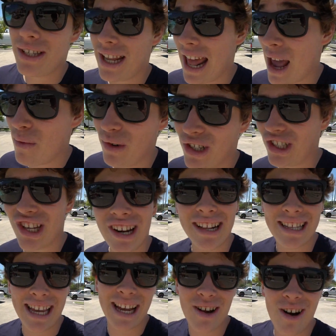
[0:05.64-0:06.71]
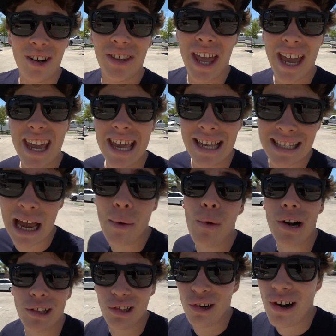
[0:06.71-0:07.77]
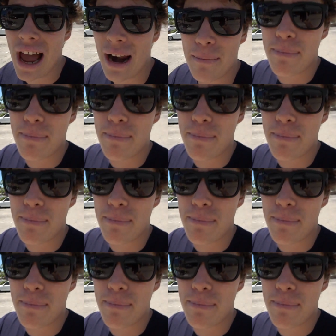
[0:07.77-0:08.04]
today, which is going to take all day, is I want to learn how